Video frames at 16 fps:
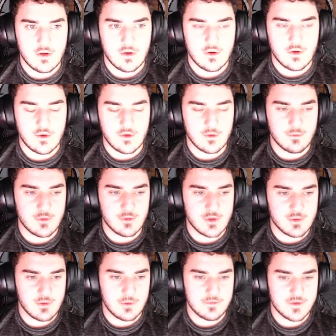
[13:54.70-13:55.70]
Under Armour's
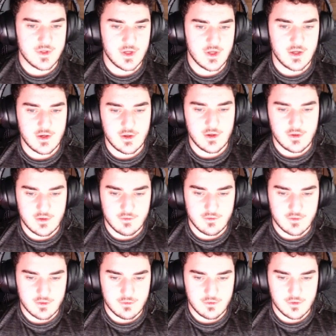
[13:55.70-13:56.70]
website.
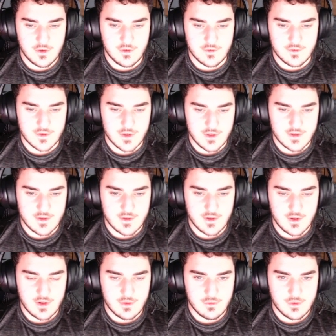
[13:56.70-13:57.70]
However, we'll use this,
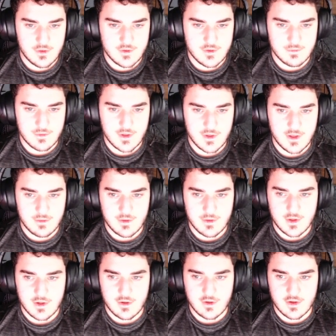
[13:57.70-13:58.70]
we'll use some
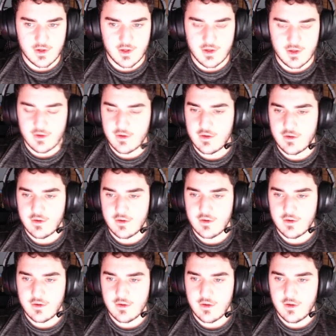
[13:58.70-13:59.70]
Keepa here again
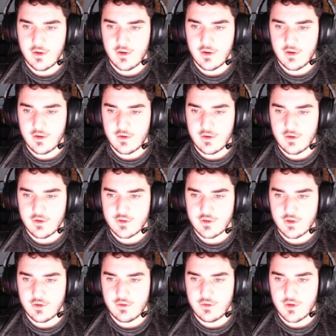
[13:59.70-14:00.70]
to
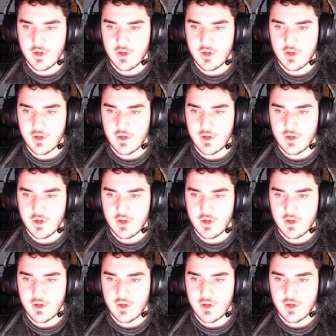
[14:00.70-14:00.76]
show you